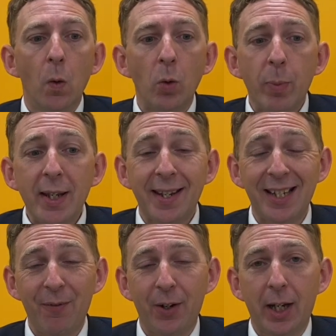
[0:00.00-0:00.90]
We'll be
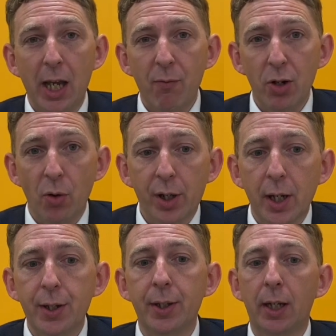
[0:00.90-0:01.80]
significantly
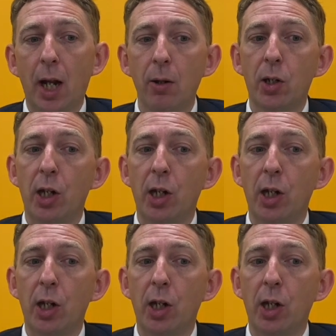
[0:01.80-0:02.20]
reorganising the coach